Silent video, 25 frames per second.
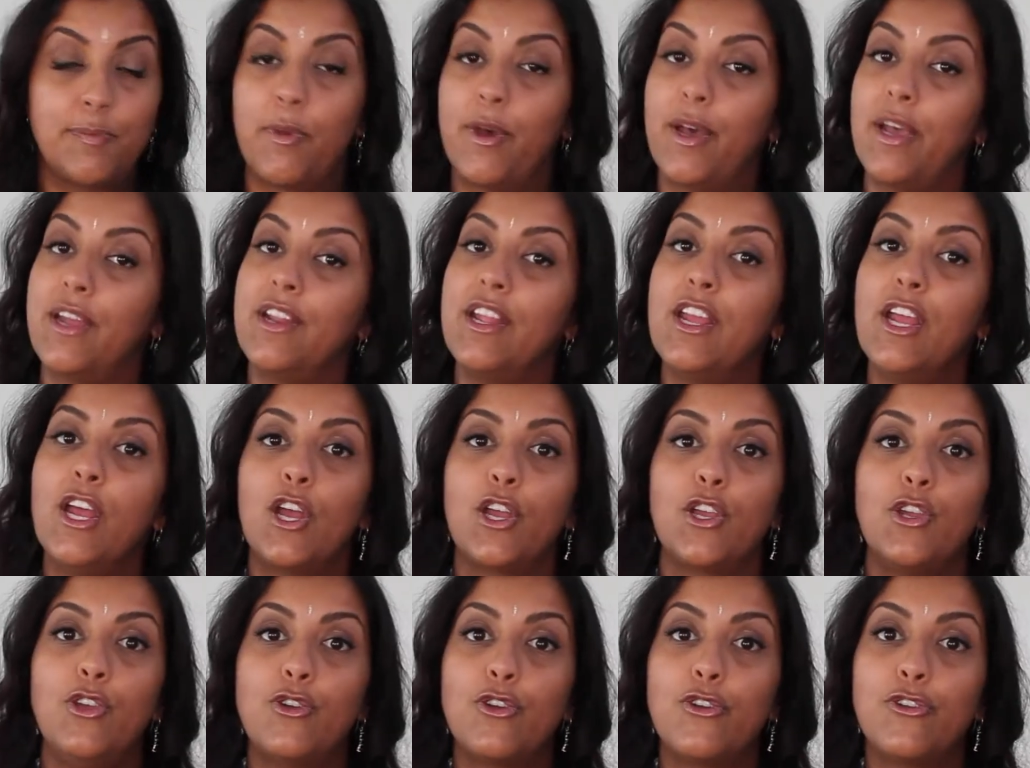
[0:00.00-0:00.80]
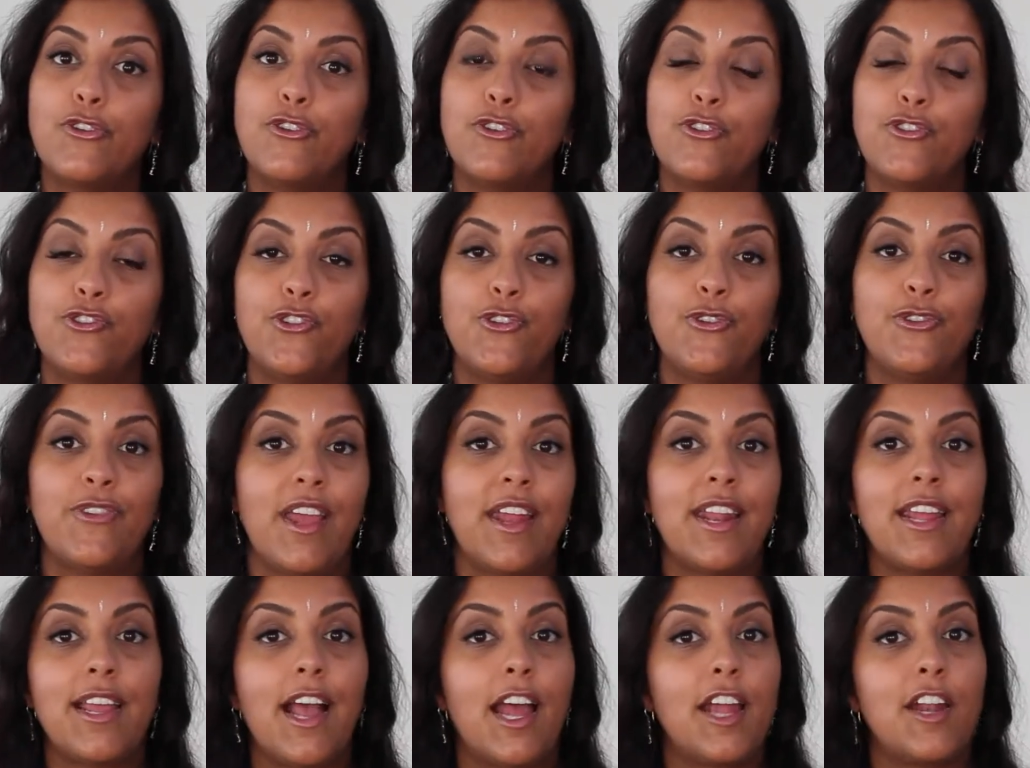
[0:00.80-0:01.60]
but you can choose
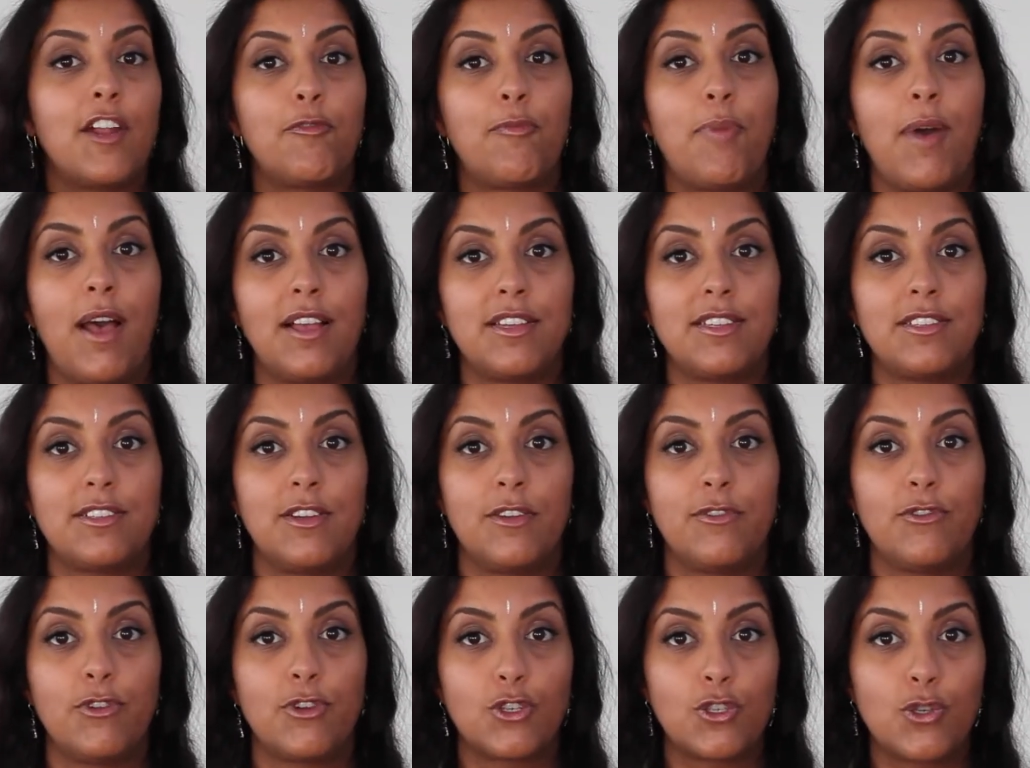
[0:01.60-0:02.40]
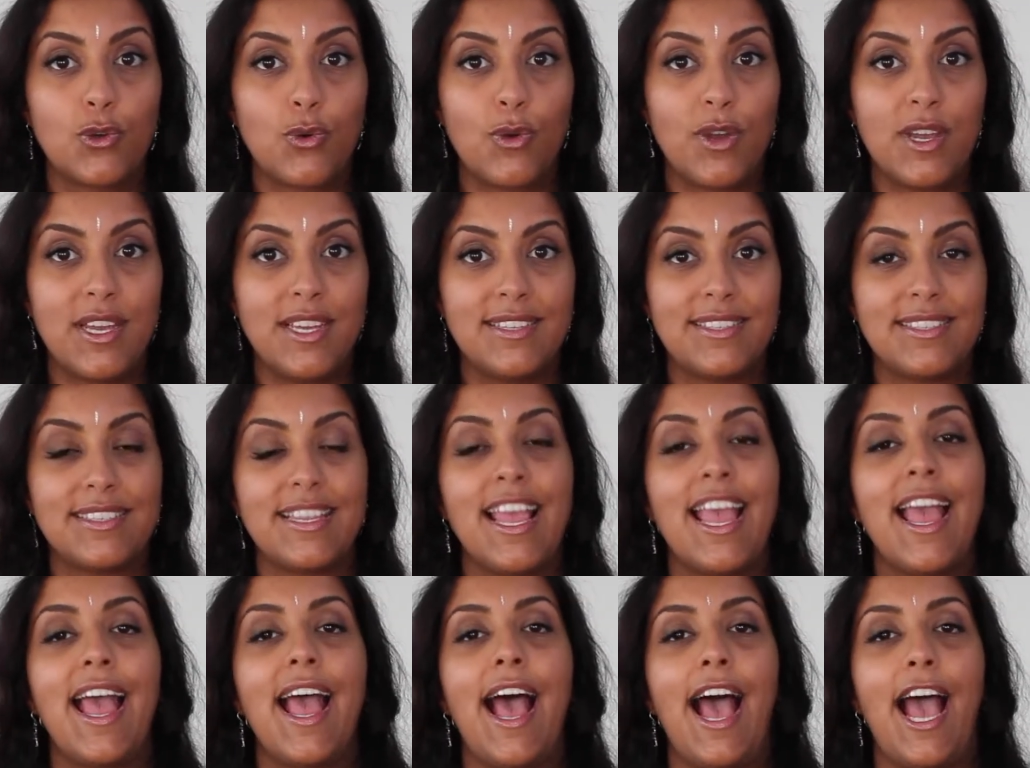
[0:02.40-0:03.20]
any kind of pasta of your
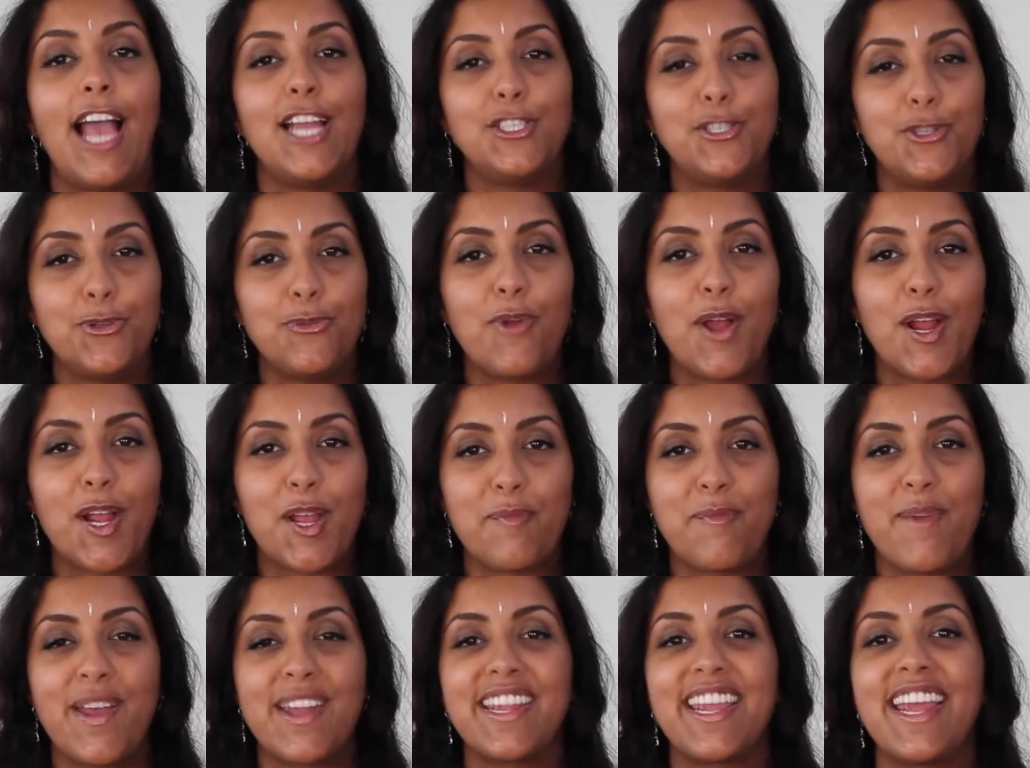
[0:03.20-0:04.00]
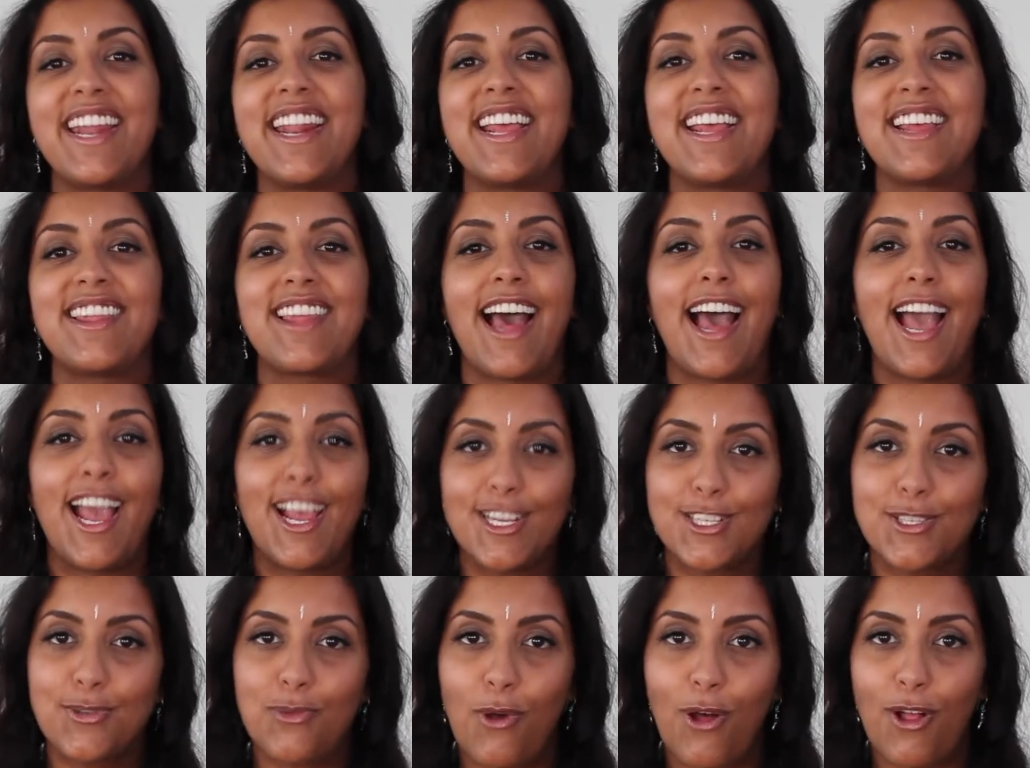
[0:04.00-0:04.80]
choice. I do recommend getting the
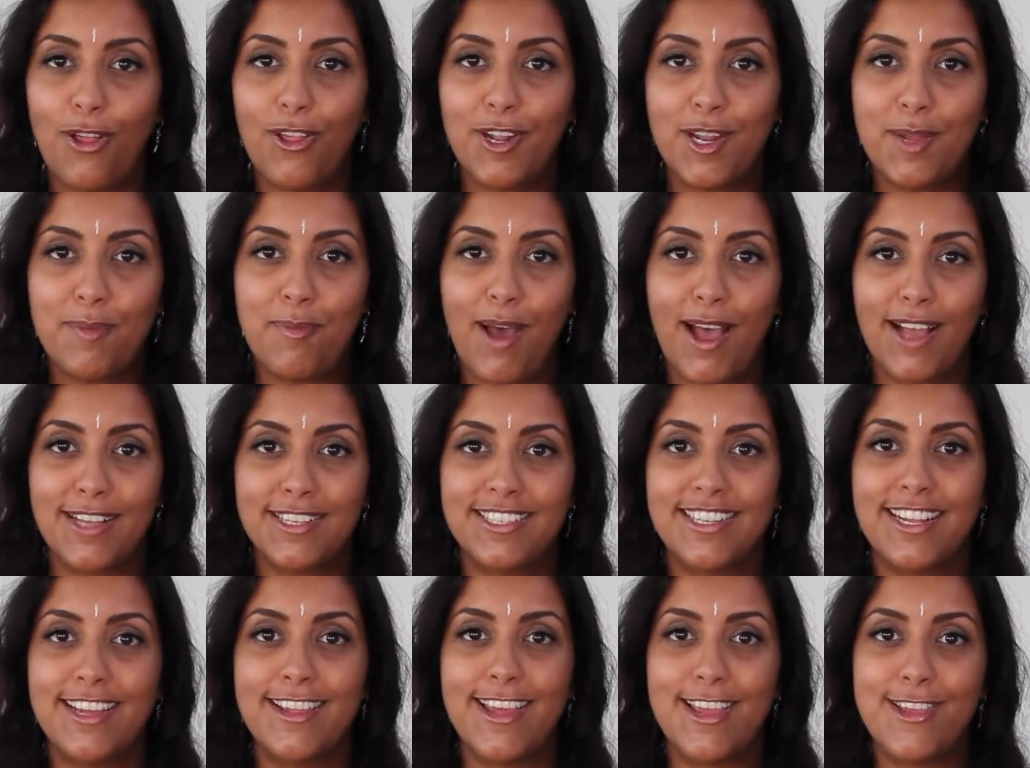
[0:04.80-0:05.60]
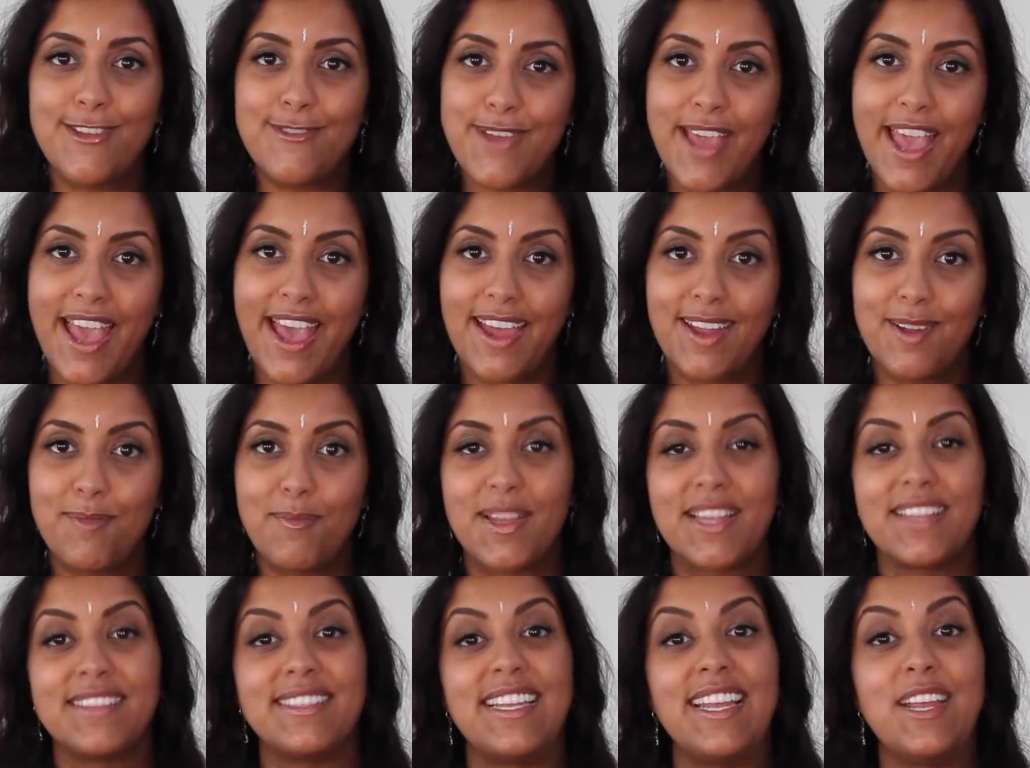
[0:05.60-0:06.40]
highest quality pasta that you can
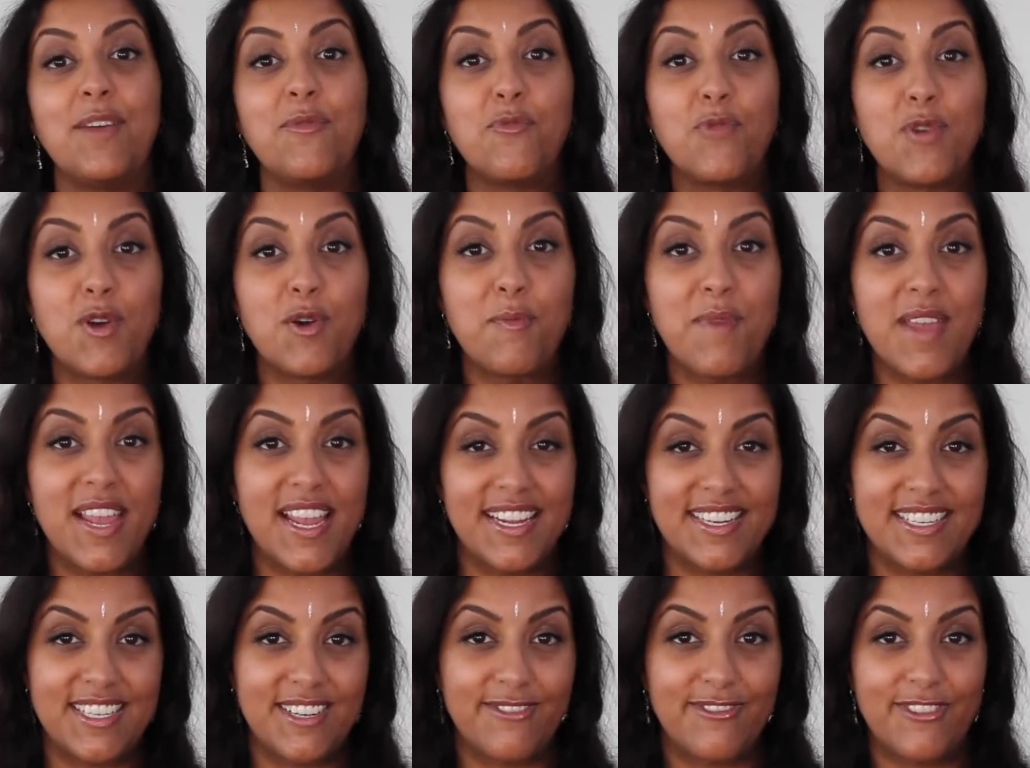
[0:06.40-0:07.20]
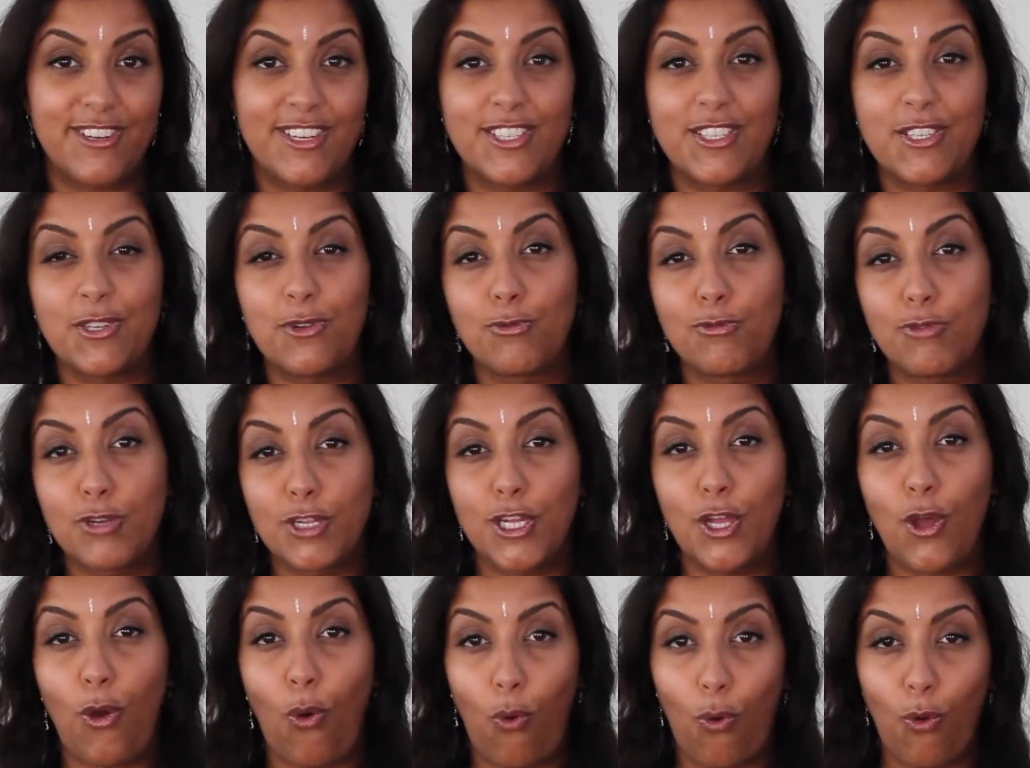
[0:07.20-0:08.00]
because it will make a difference. It'll
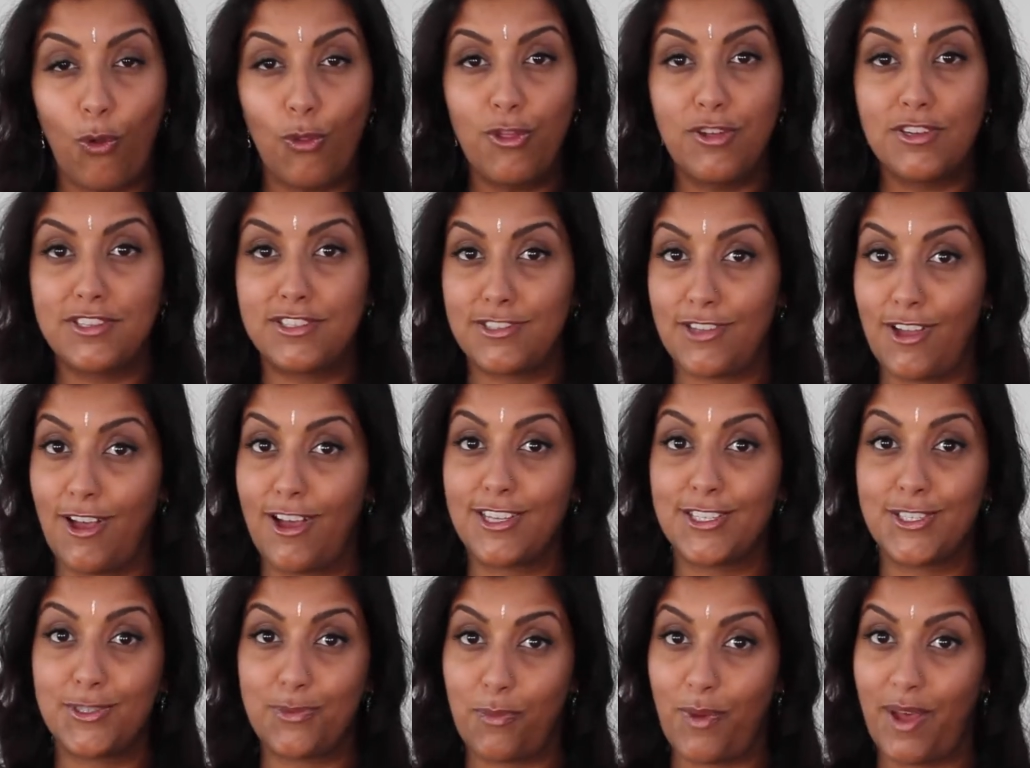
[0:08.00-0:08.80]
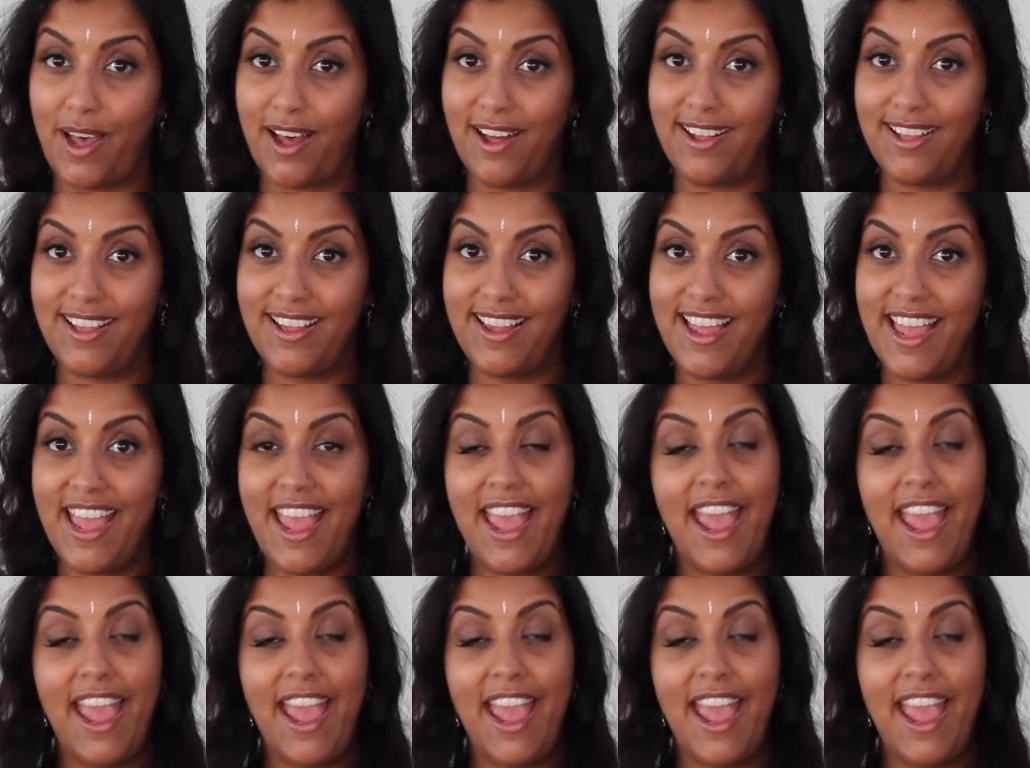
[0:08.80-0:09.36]
really hold the sauce well.